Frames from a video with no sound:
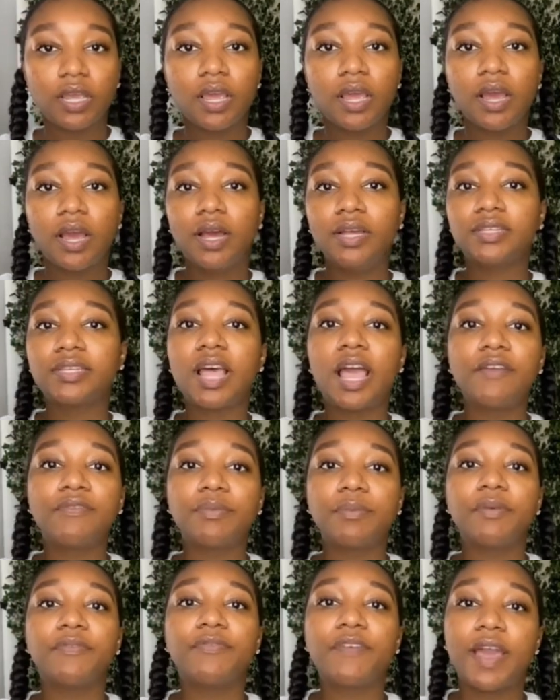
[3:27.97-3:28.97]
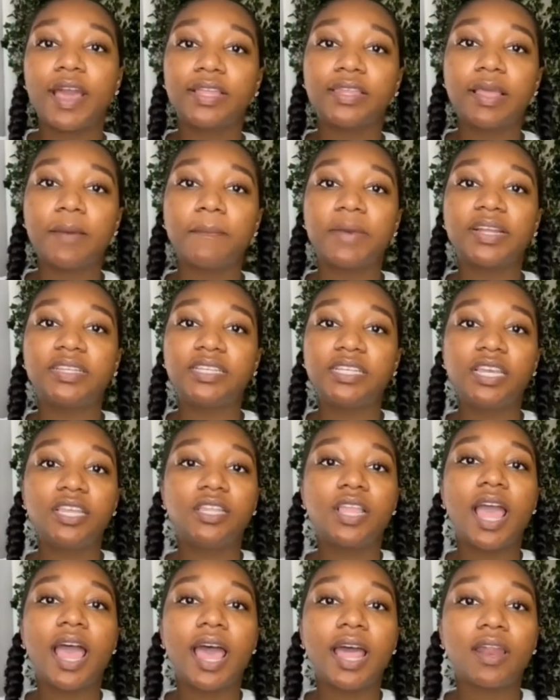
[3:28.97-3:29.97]
Aside from the fact that my teeth
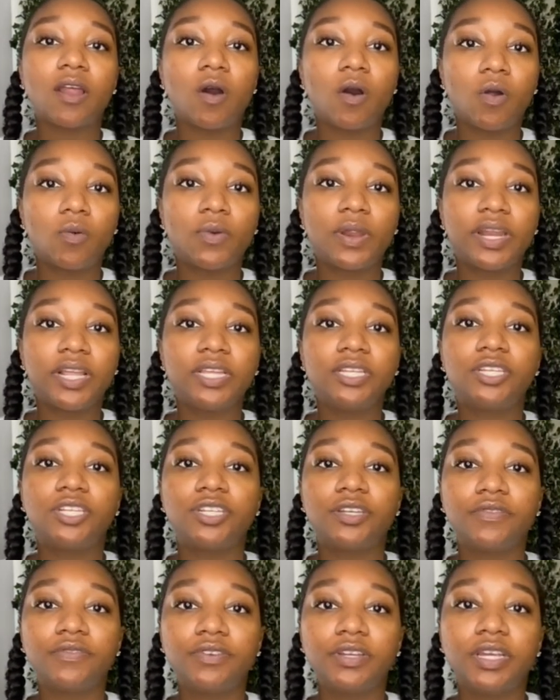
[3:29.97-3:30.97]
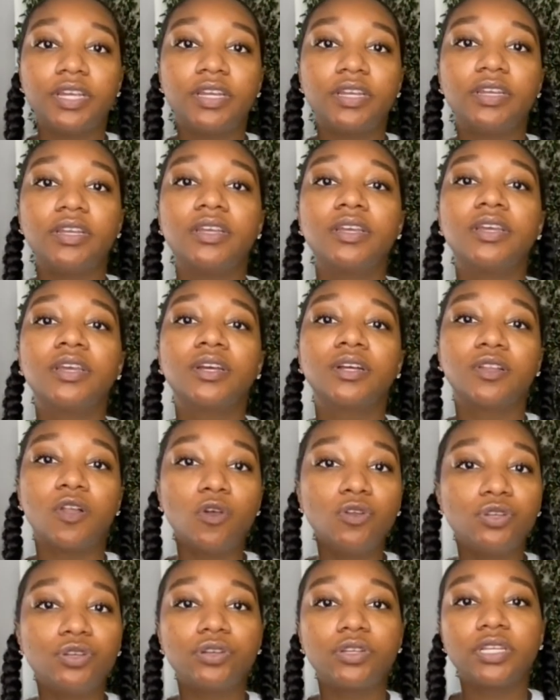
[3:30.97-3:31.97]
had already shifted
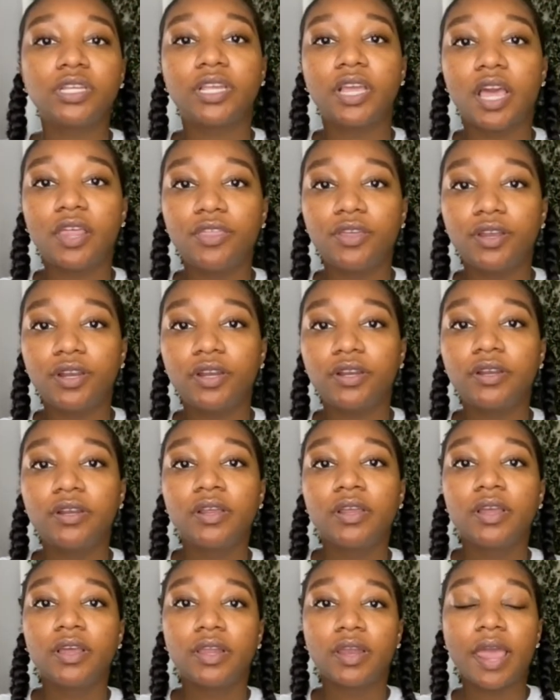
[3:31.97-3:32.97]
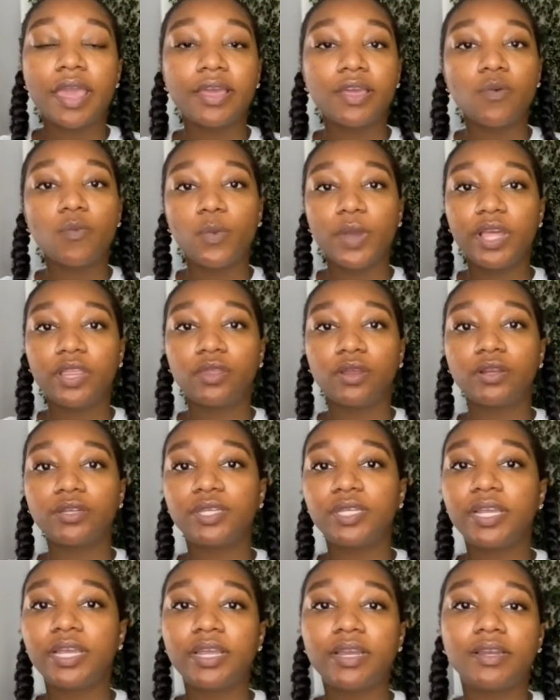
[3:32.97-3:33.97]
closer together, like in week
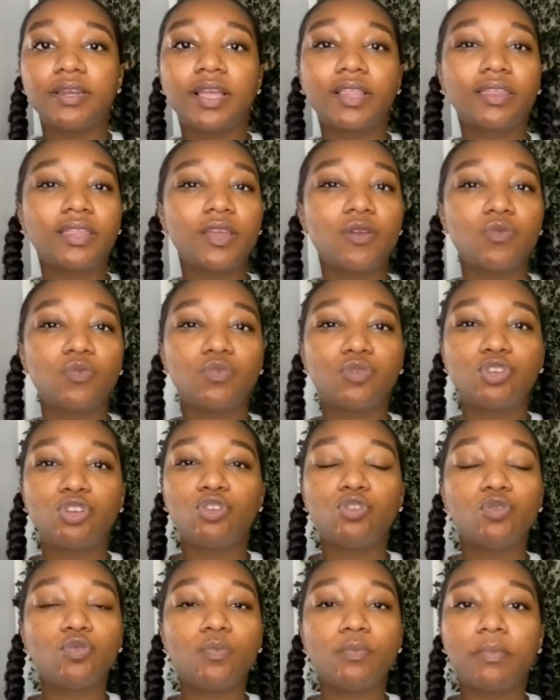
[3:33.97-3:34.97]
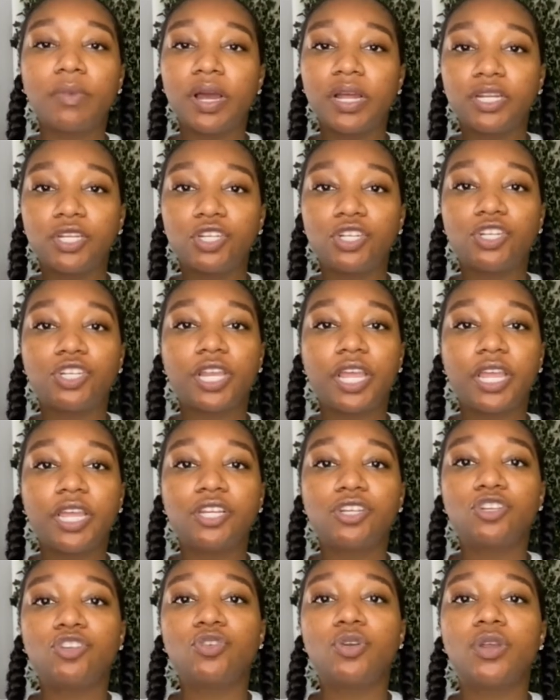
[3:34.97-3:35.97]
13, nothing too much
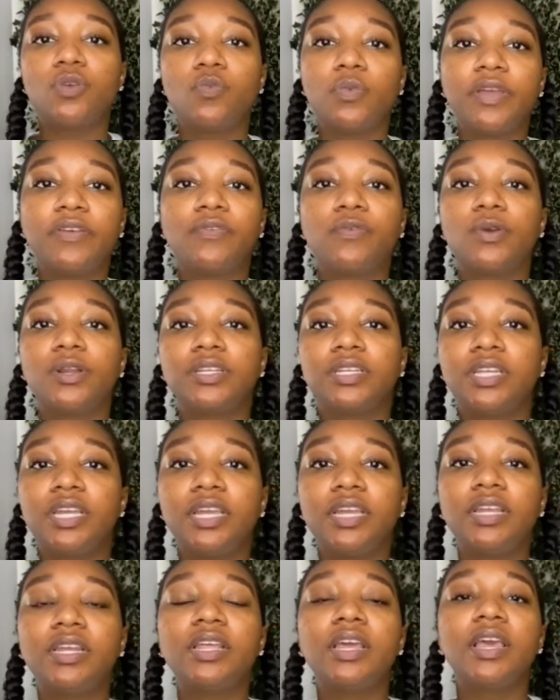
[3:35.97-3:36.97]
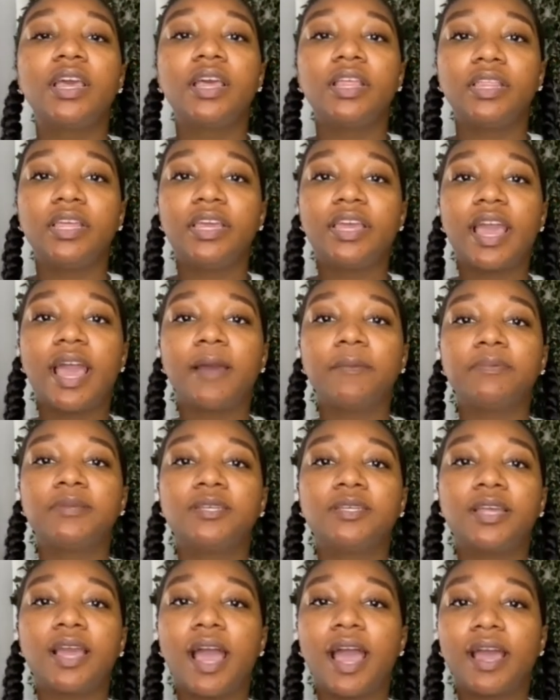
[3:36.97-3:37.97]
changed during week 14. The gaps
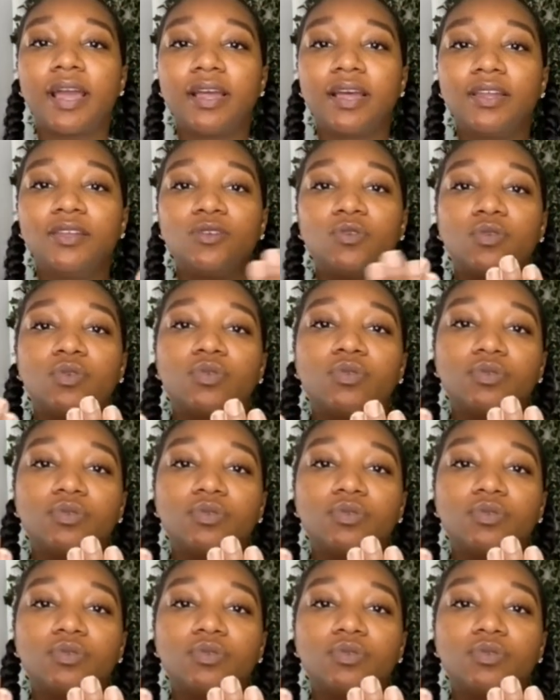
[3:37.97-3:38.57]
got a little,